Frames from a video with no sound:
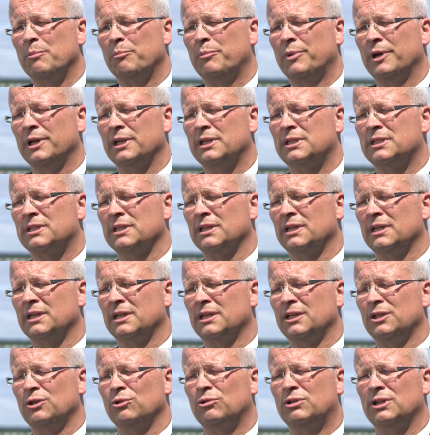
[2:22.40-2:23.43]
But
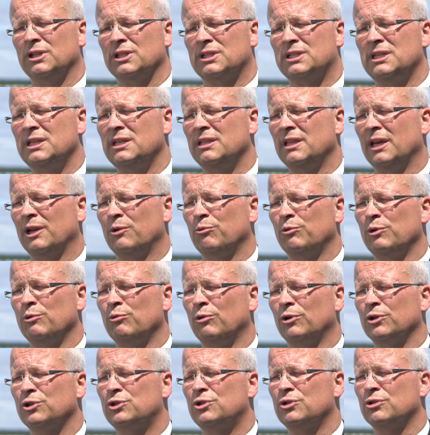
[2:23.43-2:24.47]
you can see that we
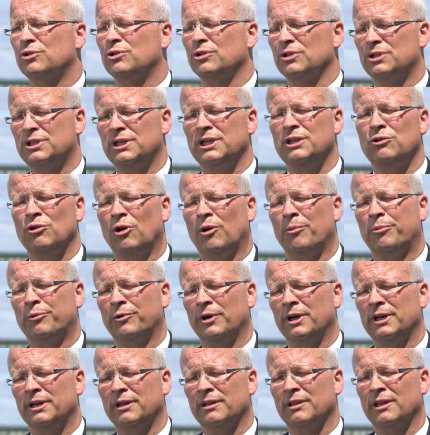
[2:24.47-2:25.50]
want to continue
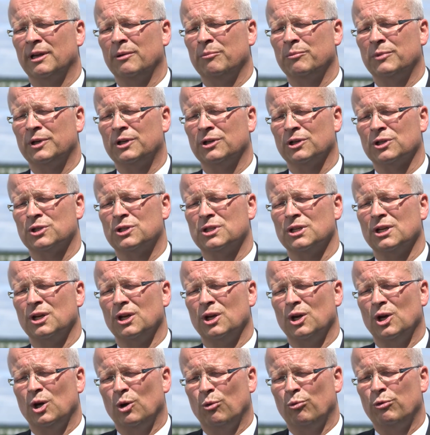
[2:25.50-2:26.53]
operating them, because
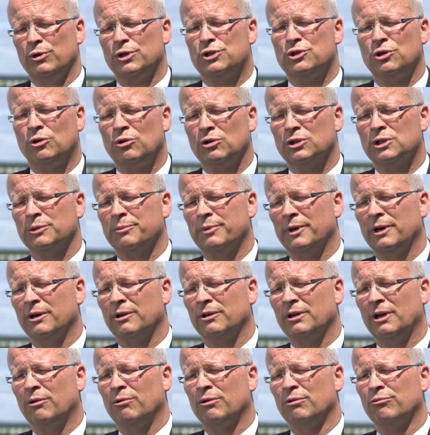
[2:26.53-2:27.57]
we talked
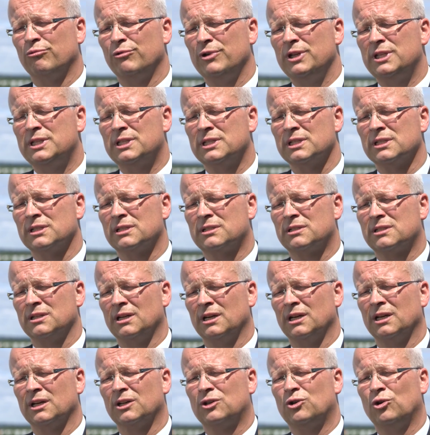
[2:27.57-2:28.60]
about our recent
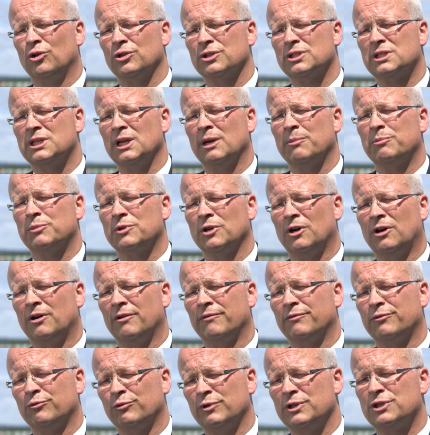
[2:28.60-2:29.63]
concept
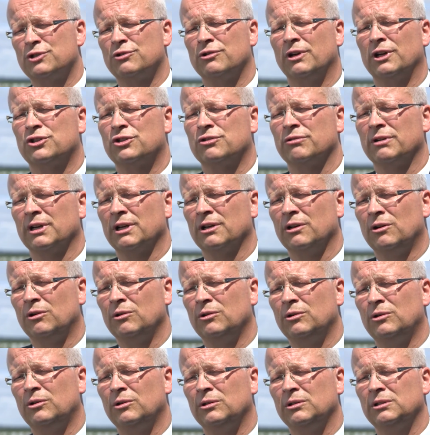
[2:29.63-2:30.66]
of restructuring long
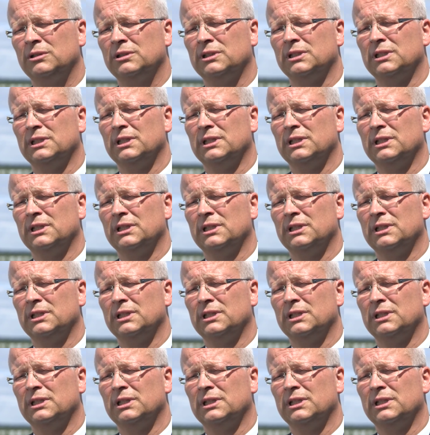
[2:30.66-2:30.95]
haul.